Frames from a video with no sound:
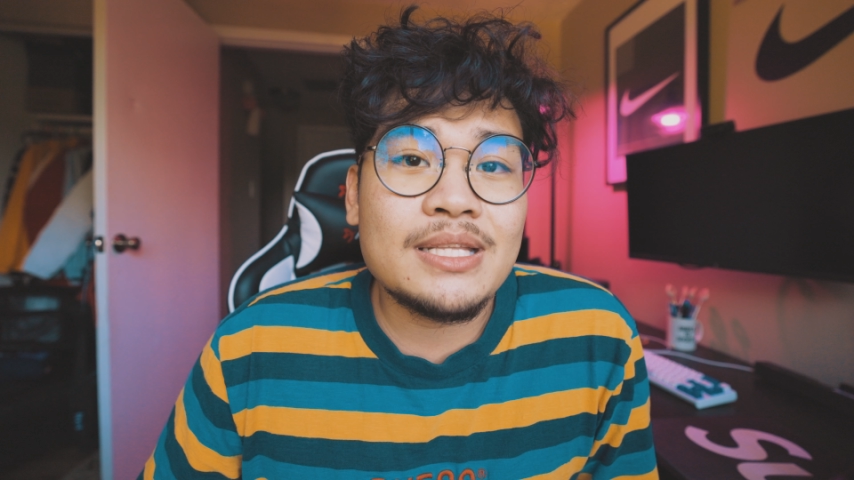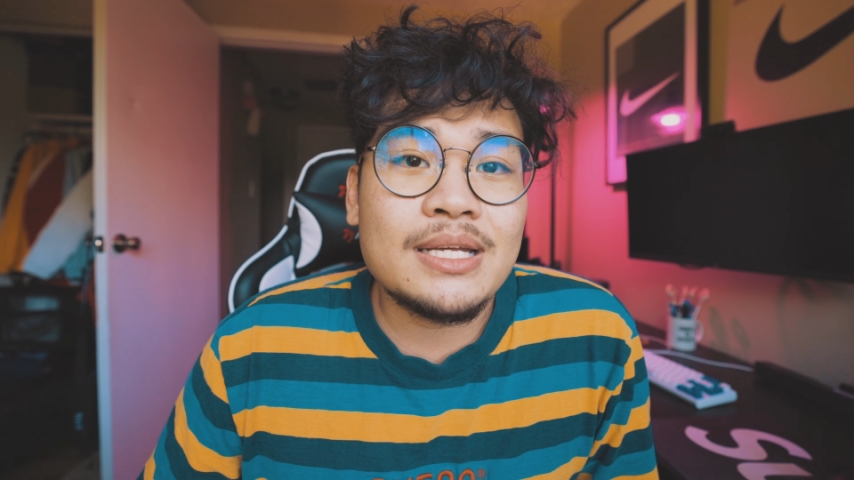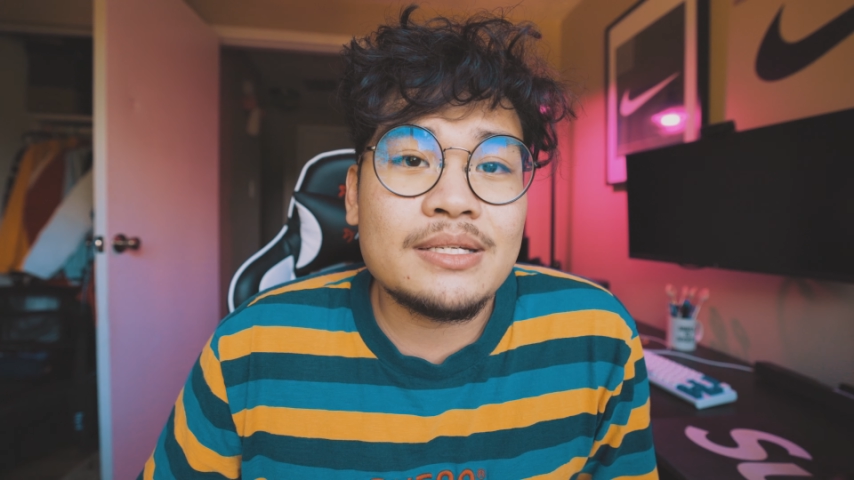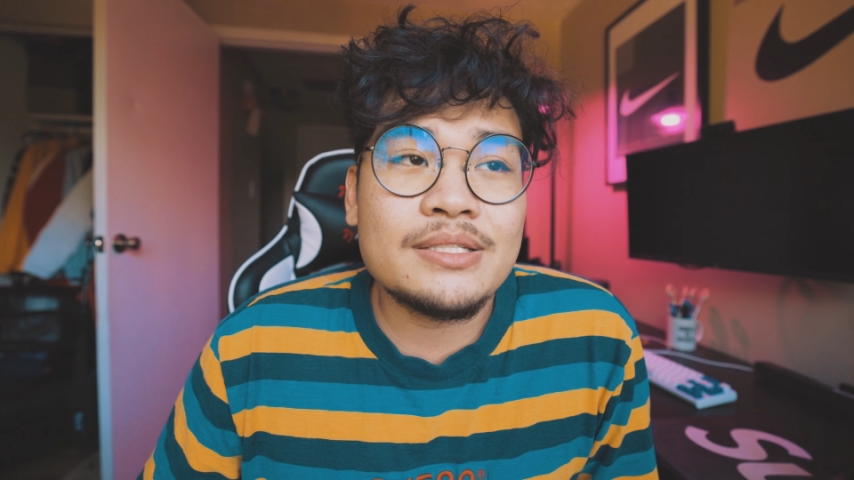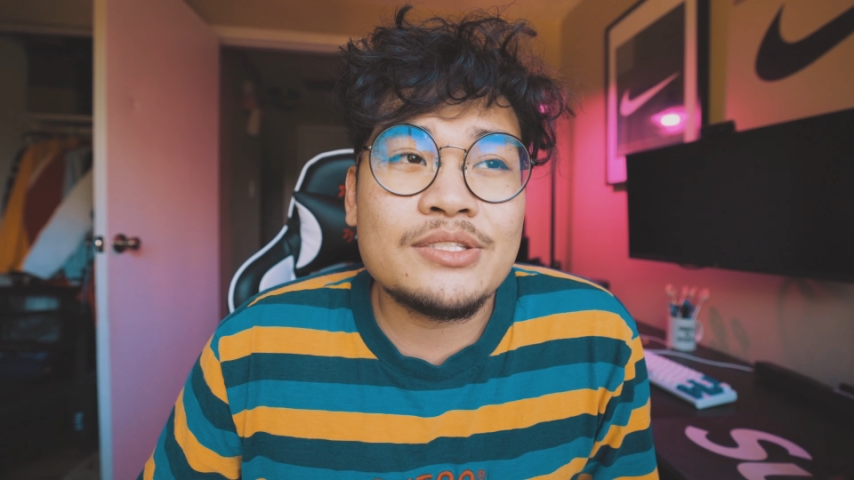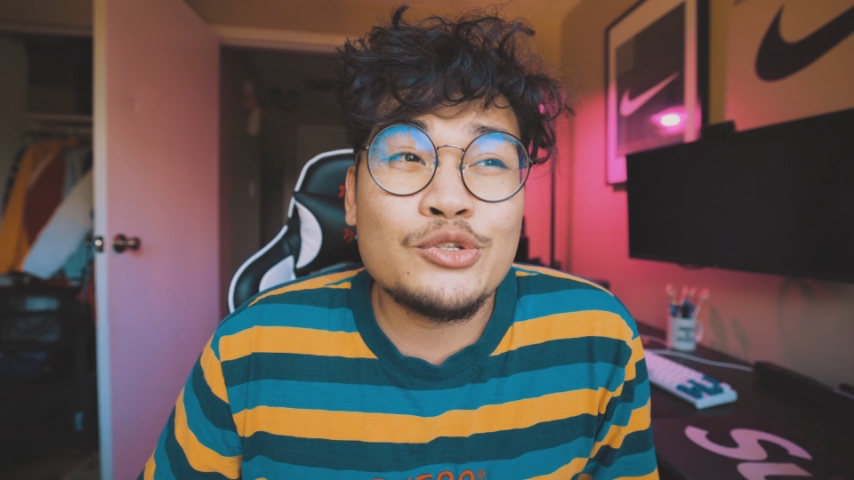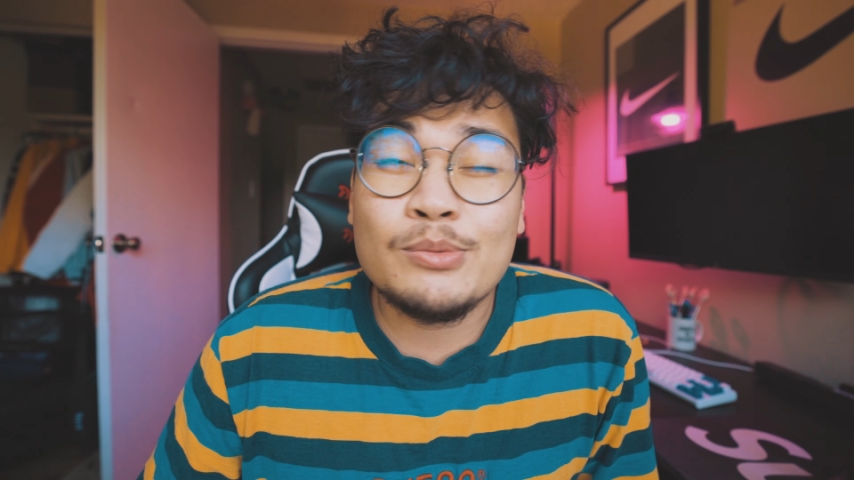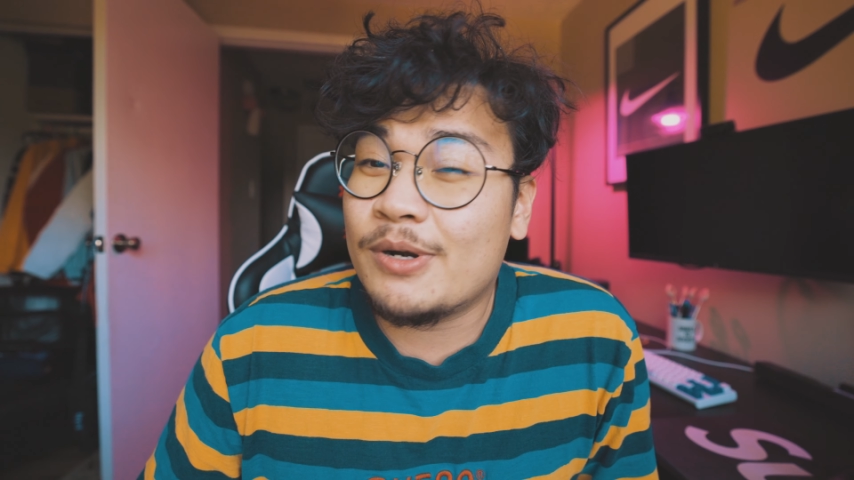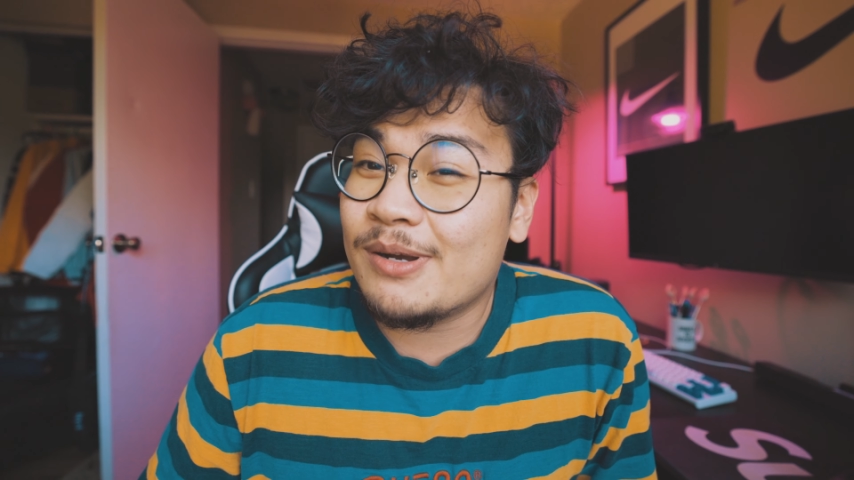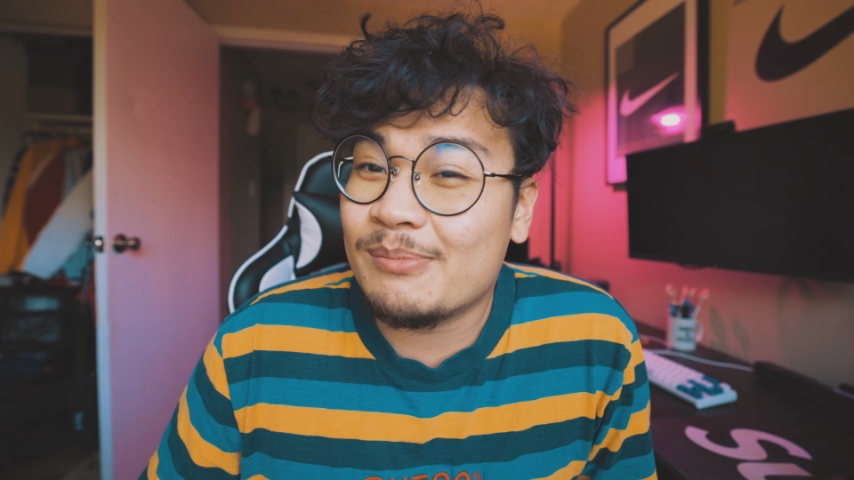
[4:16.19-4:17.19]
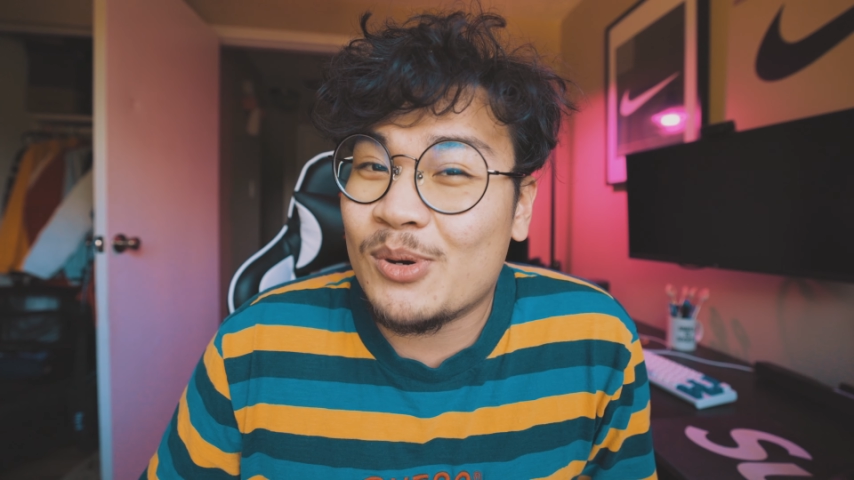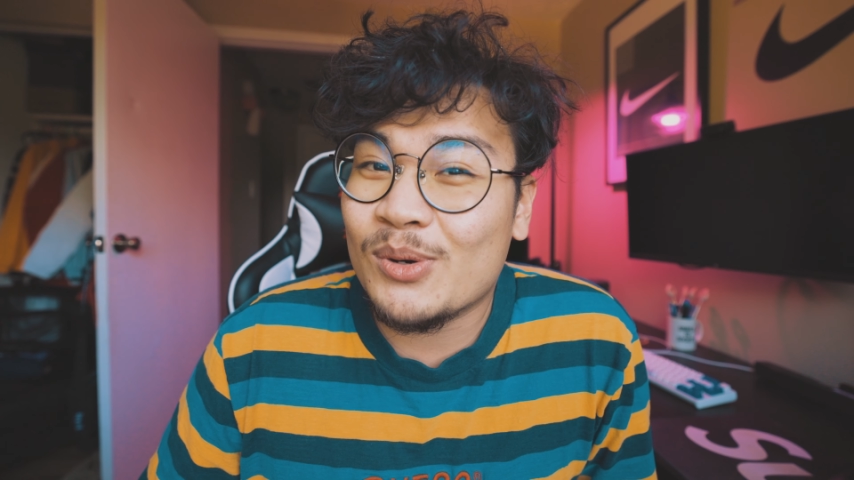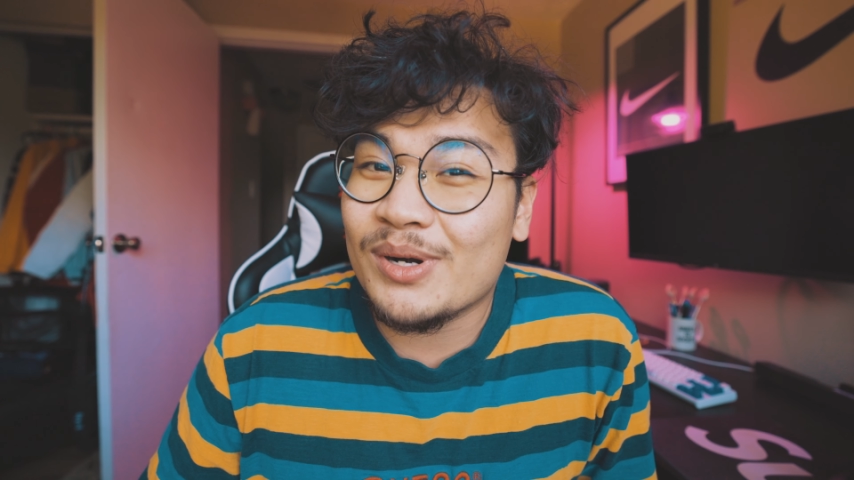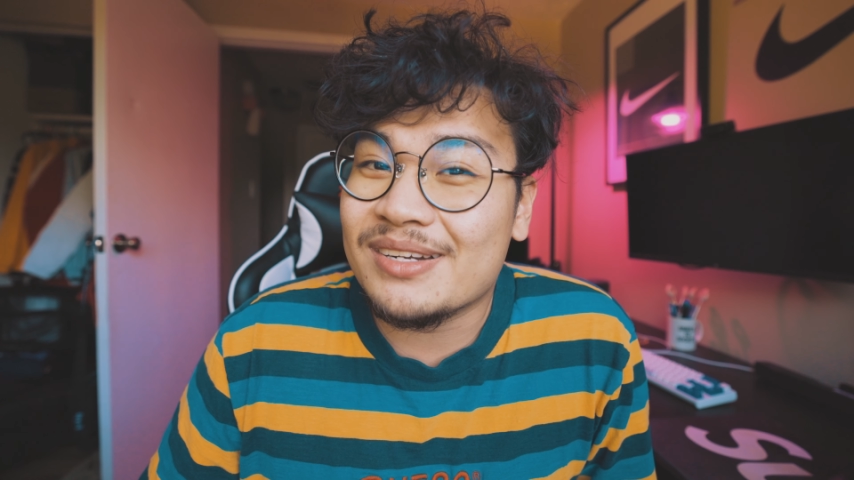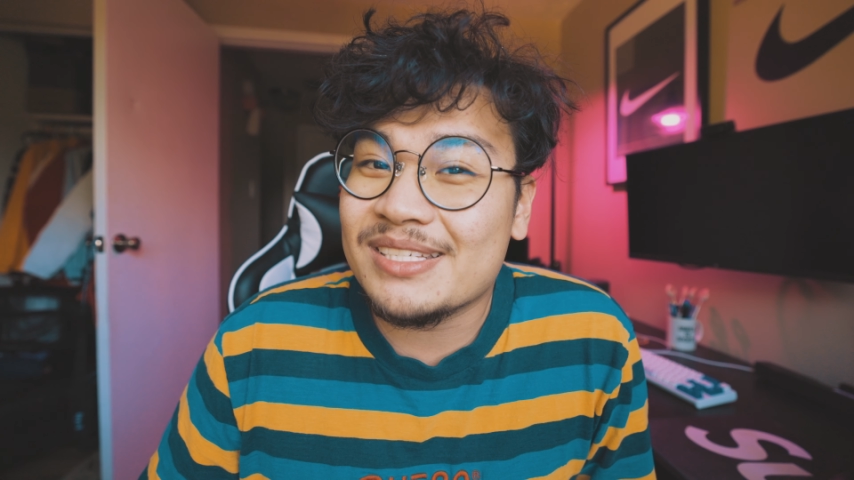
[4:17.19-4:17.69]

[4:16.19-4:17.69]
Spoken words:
that is super important,